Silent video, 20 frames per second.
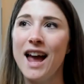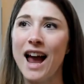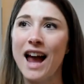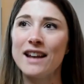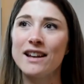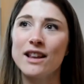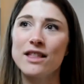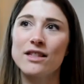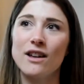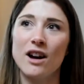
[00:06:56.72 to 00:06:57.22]

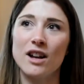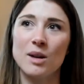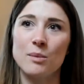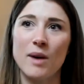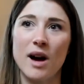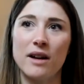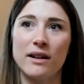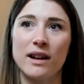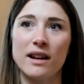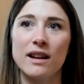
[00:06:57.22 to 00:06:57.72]
And I thought
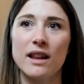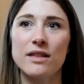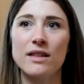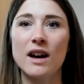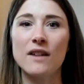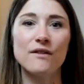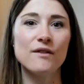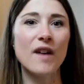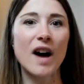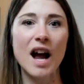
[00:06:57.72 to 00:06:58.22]
about it, and I
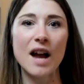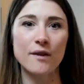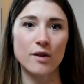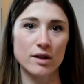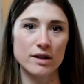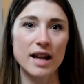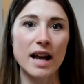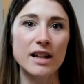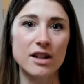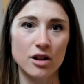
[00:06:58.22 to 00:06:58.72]
thought five or
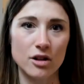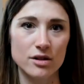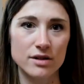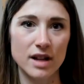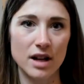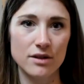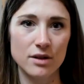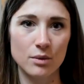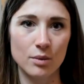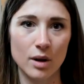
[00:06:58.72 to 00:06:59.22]
ten years
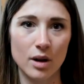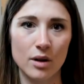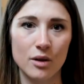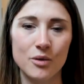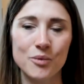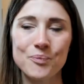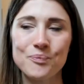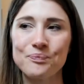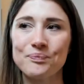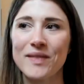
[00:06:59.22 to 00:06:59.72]
down the
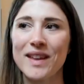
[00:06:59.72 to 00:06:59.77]
road,